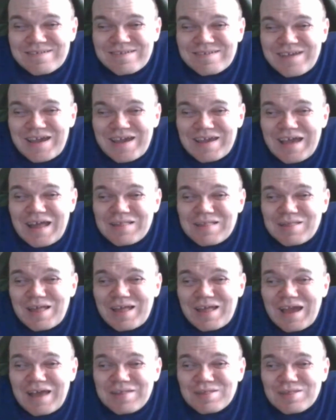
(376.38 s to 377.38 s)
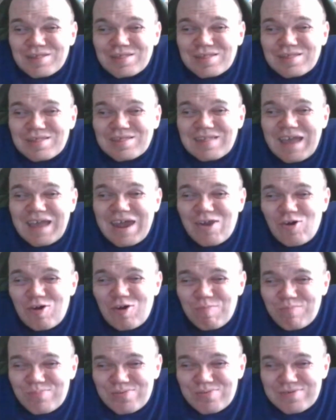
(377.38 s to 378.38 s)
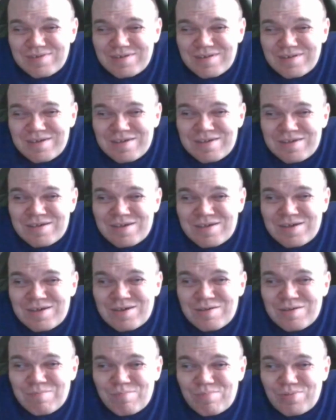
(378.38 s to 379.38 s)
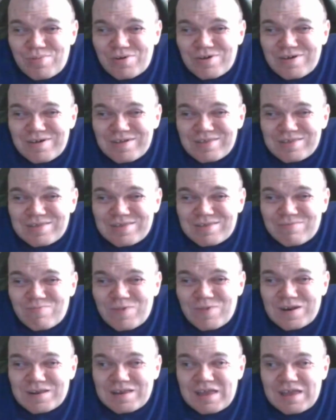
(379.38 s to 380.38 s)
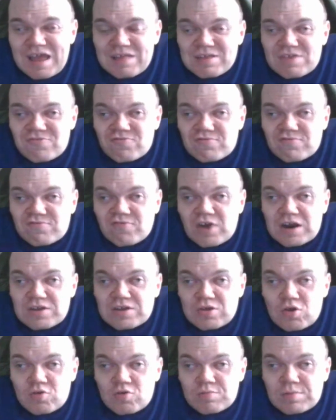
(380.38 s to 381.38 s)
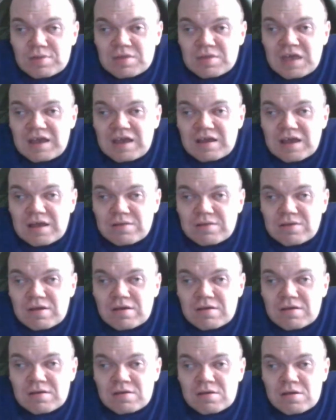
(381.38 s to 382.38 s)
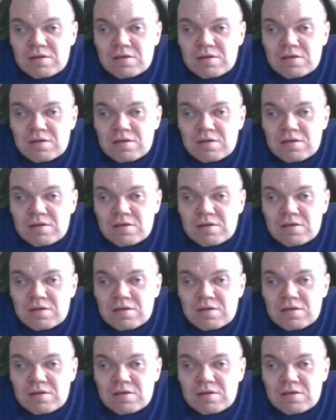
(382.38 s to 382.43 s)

Yeah, he had a setup, but when they actually tried to use him to take the